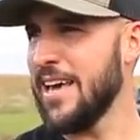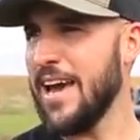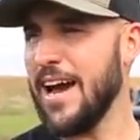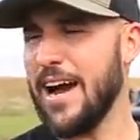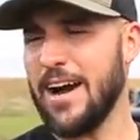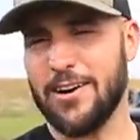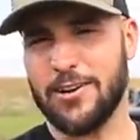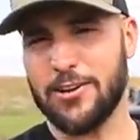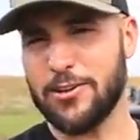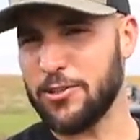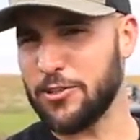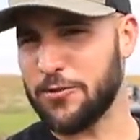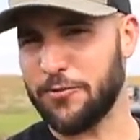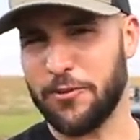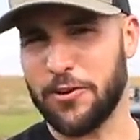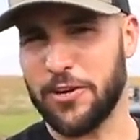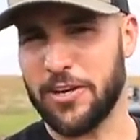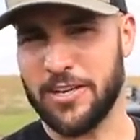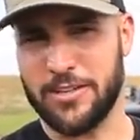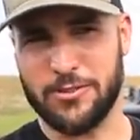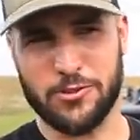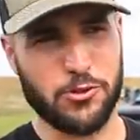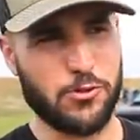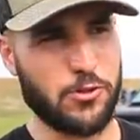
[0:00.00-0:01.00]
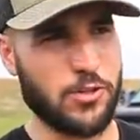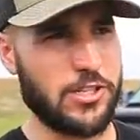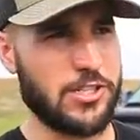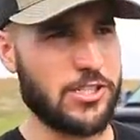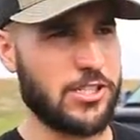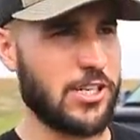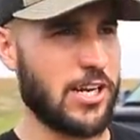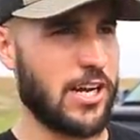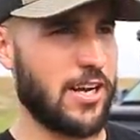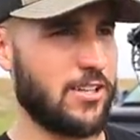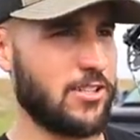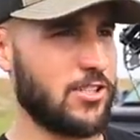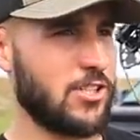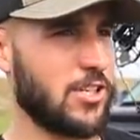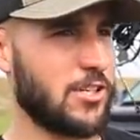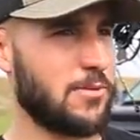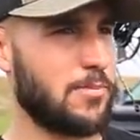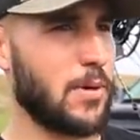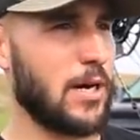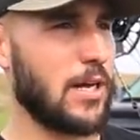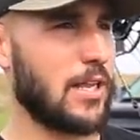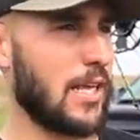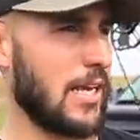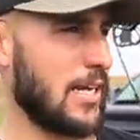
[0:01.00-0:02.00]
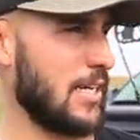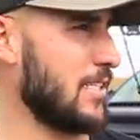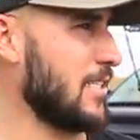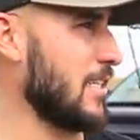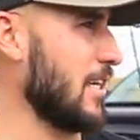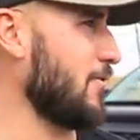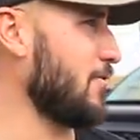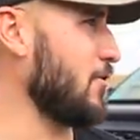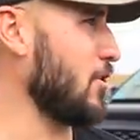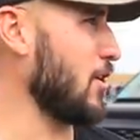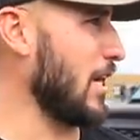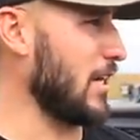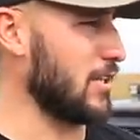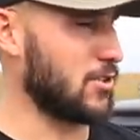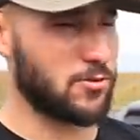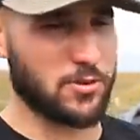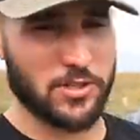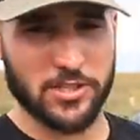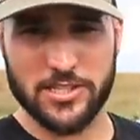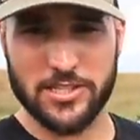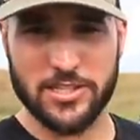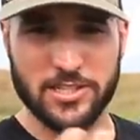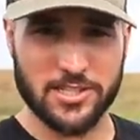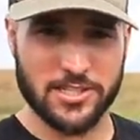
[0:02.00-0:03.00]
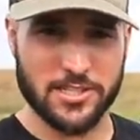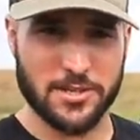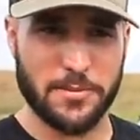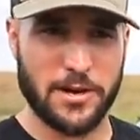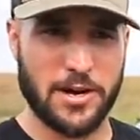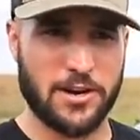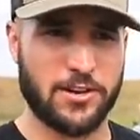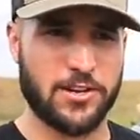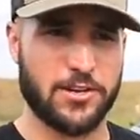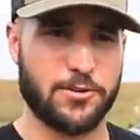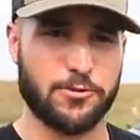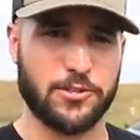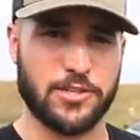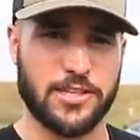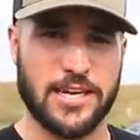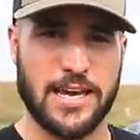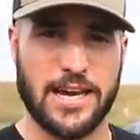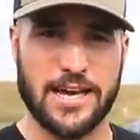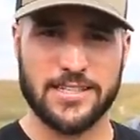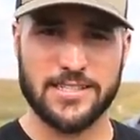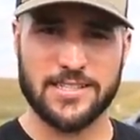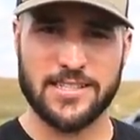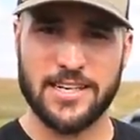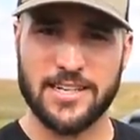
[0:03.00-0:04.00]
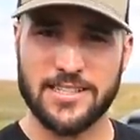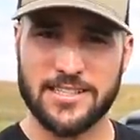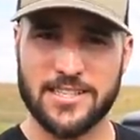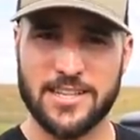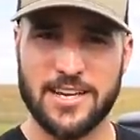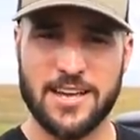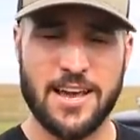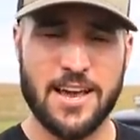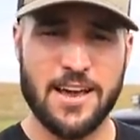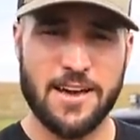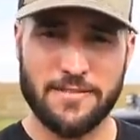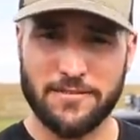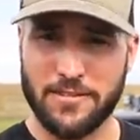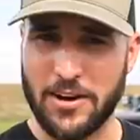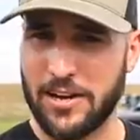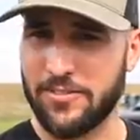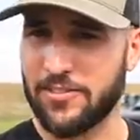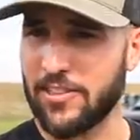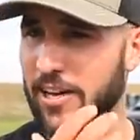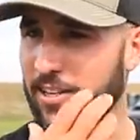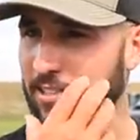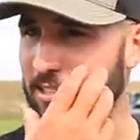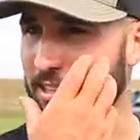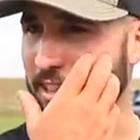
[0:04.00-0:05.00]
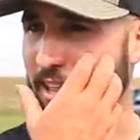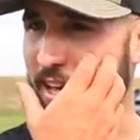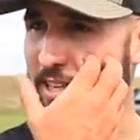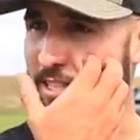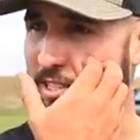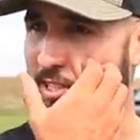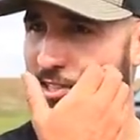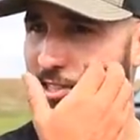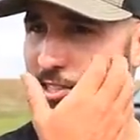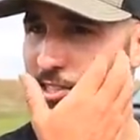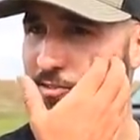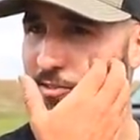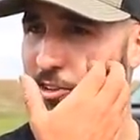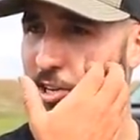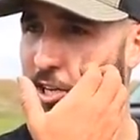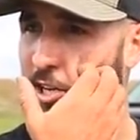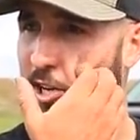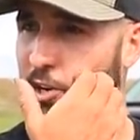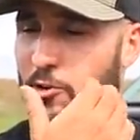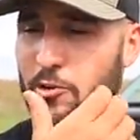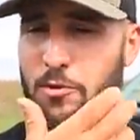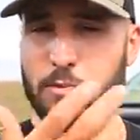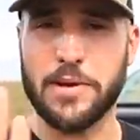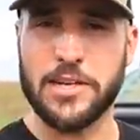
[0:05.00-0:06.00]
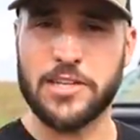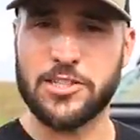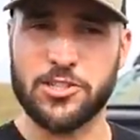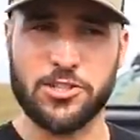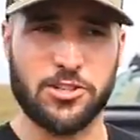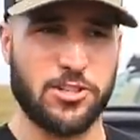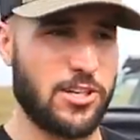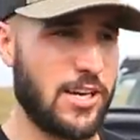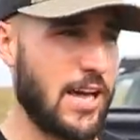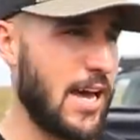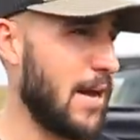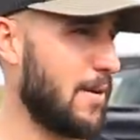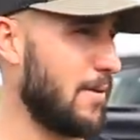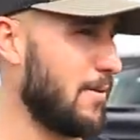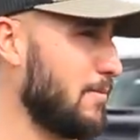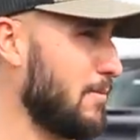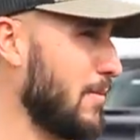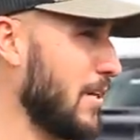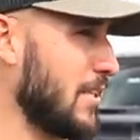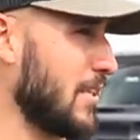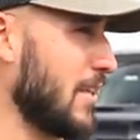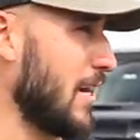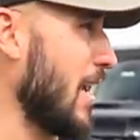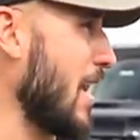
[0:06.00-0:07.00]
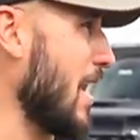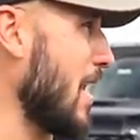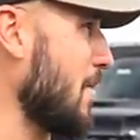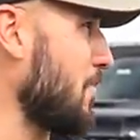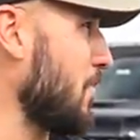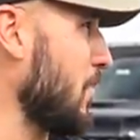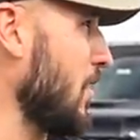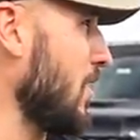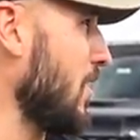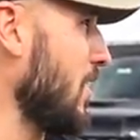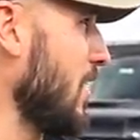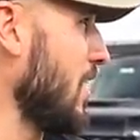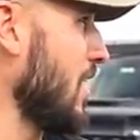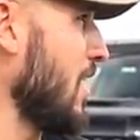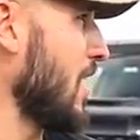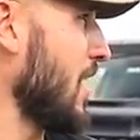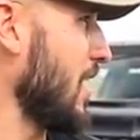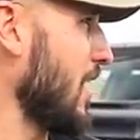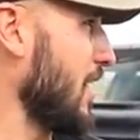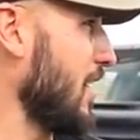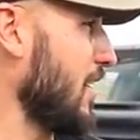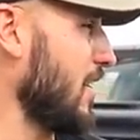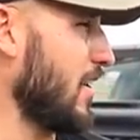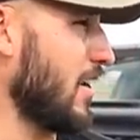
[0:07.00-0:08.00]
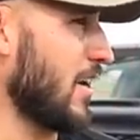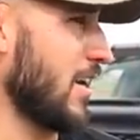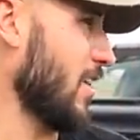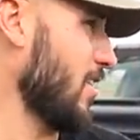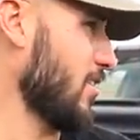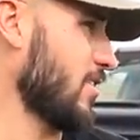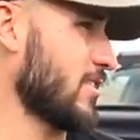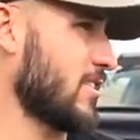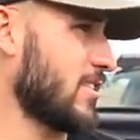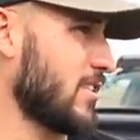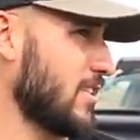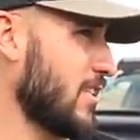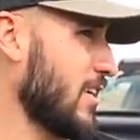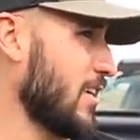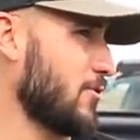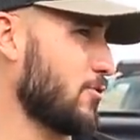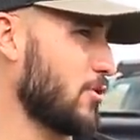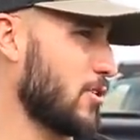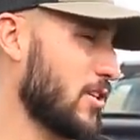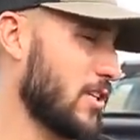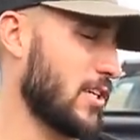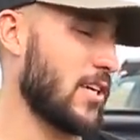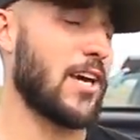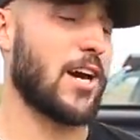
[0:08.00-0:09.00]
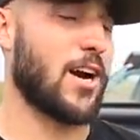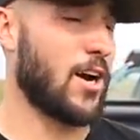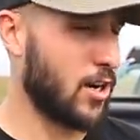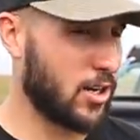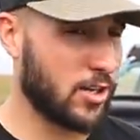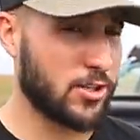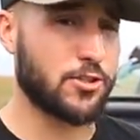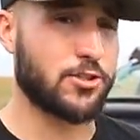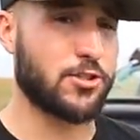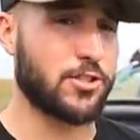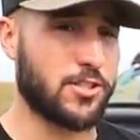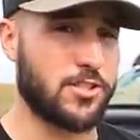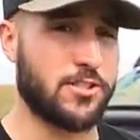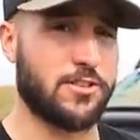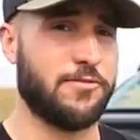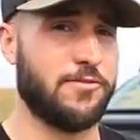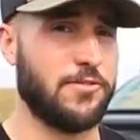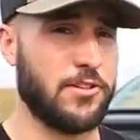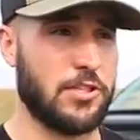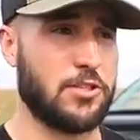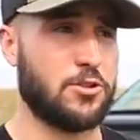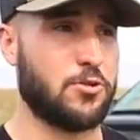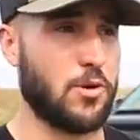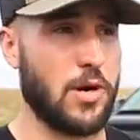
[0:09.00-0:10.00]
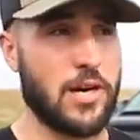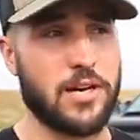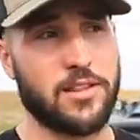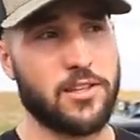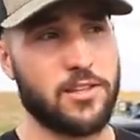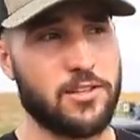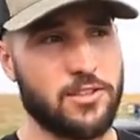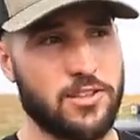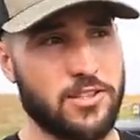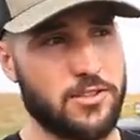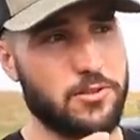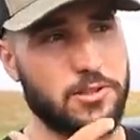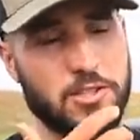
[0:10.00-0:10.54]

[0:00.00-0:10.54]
I don't know, it was fun. It was really challenging, but like I said, if you guys want to see us come out here with the cast nets, 5,000 likes on this video, we'll make sure to make that happen. And I honestly think we can get hundreds of fish, quite literally.